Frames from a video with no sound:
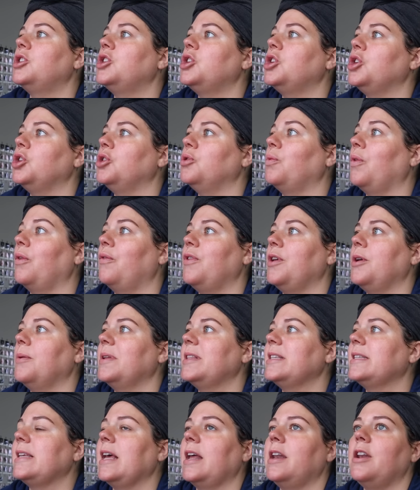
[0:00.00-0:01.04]
to review
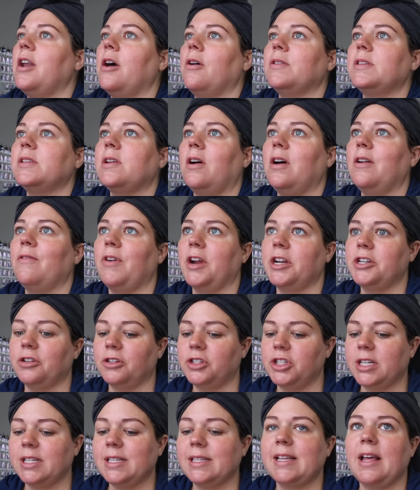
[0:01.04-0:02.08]
and send notes on. Rachel
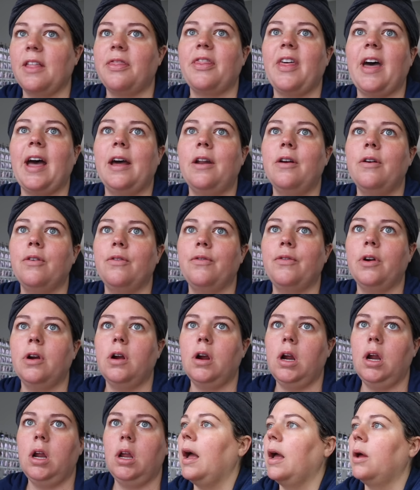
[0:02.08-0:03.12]
just sent that over.